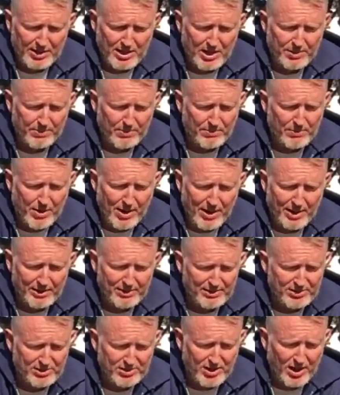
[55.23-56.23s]
Keep in
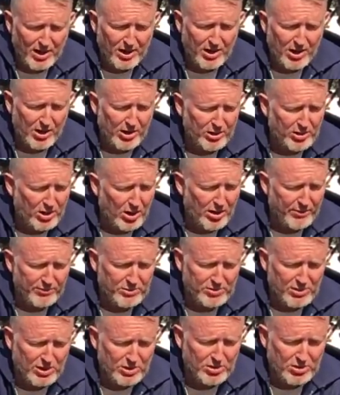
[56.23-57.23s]
mind, this is not a long
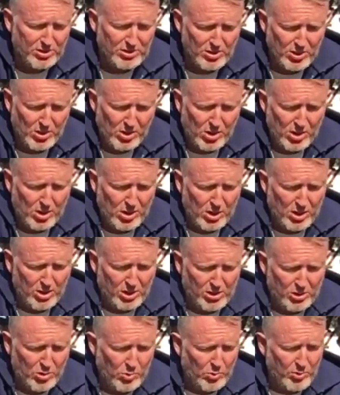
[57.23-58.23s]
conversation,
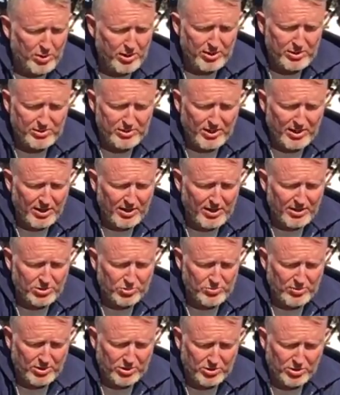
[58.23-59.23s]
nor is it an
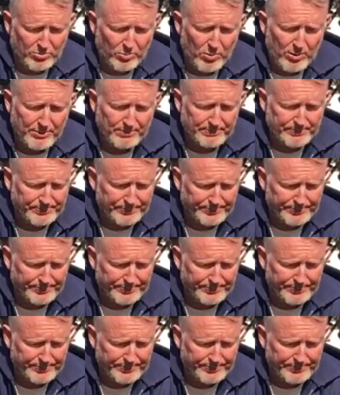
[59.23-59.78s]
unstructured one.